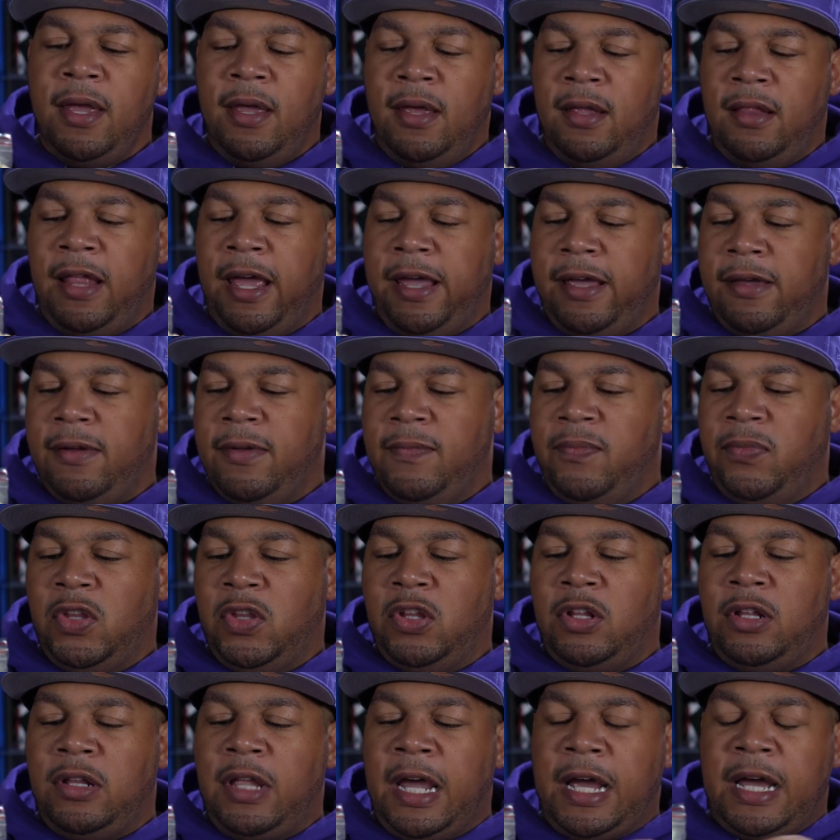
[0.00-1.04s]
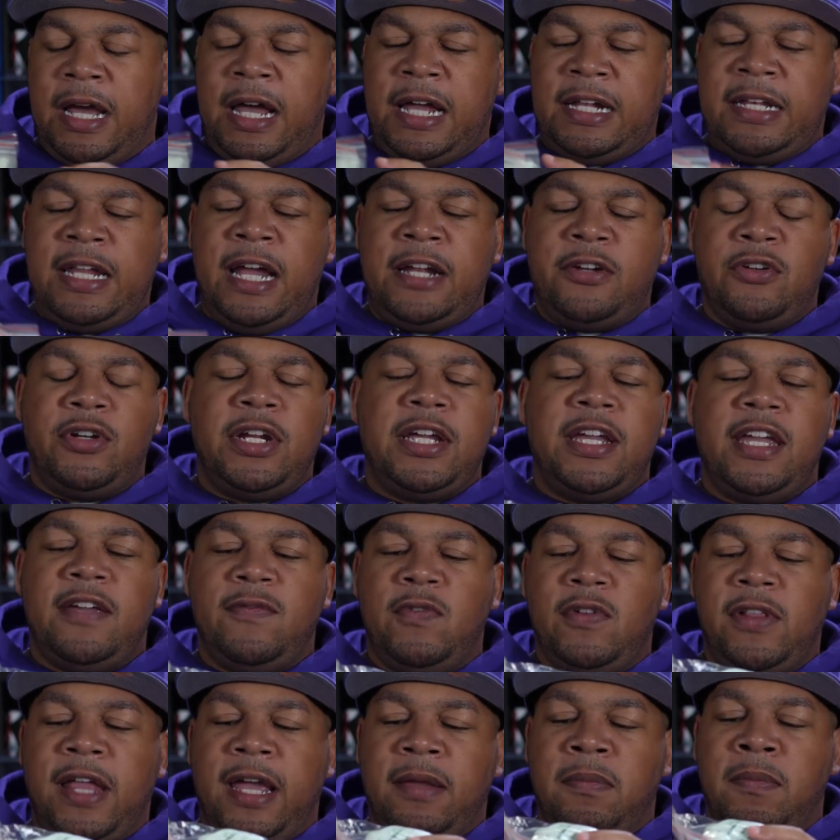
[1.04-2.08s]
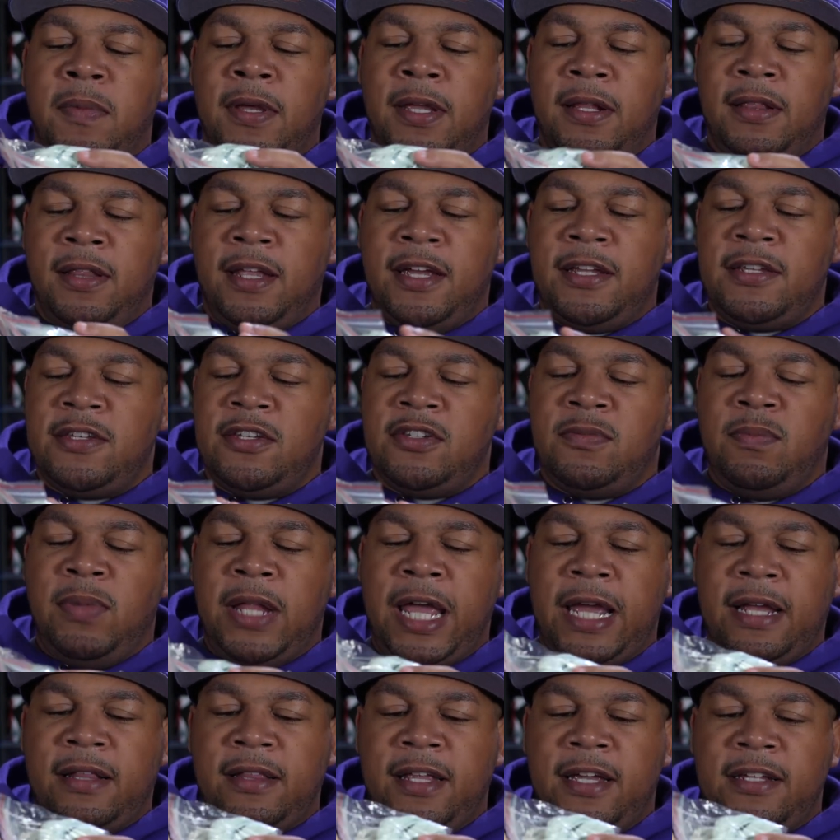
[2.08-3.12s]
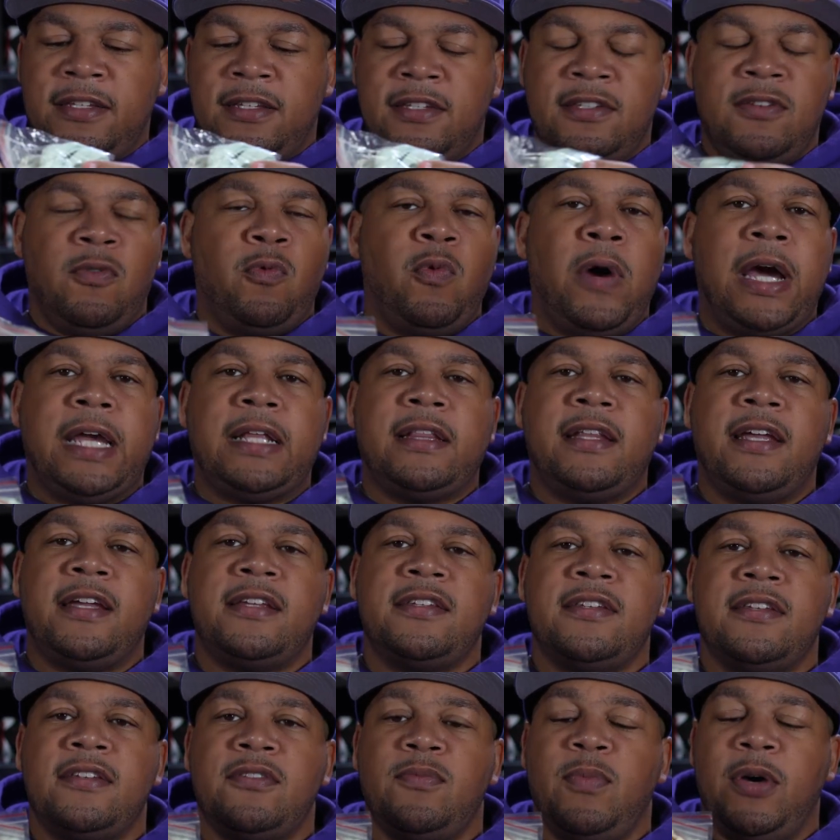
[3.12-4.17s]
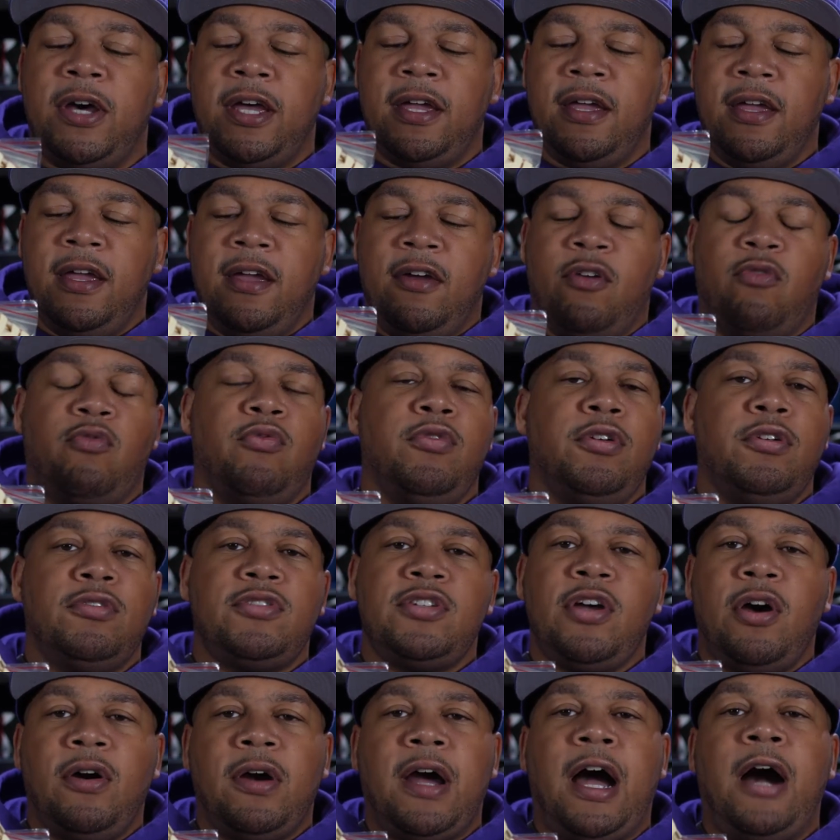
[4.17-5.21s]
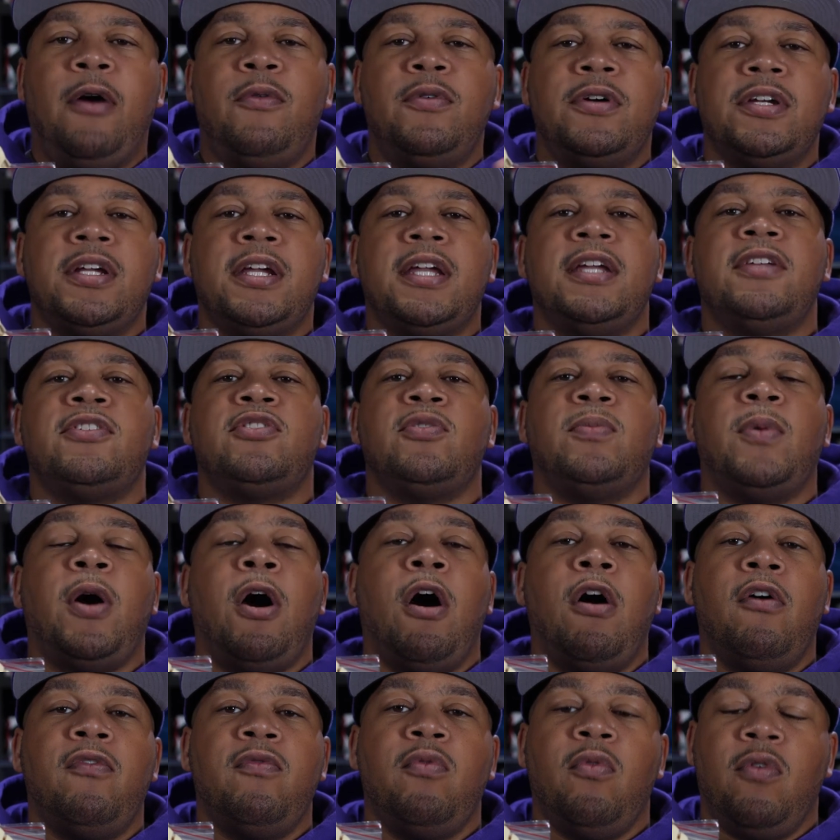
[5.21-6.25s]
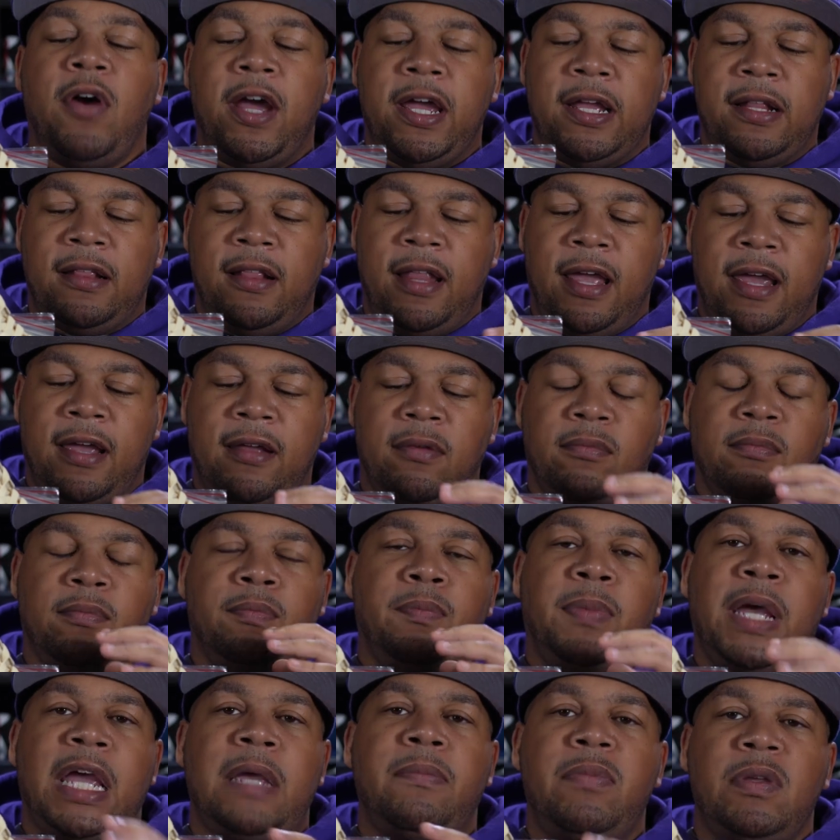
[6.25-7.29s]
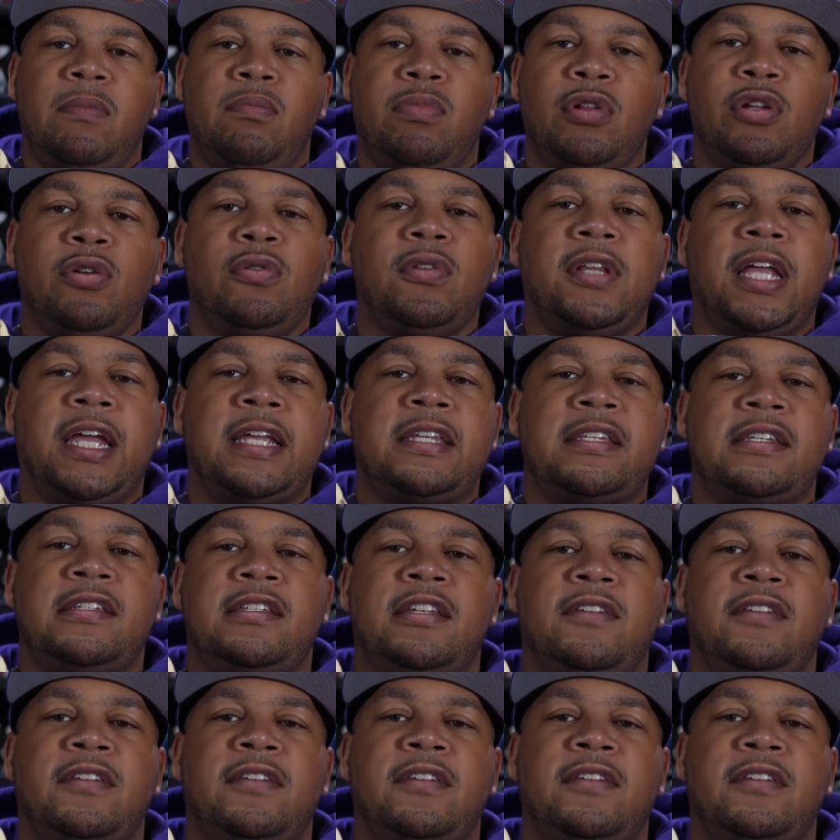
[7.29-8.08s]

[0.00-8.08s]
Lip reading: Like I know they give you like mint laces, black laces, and white laces, but real talk, I want to get some off-white like baby blue laces.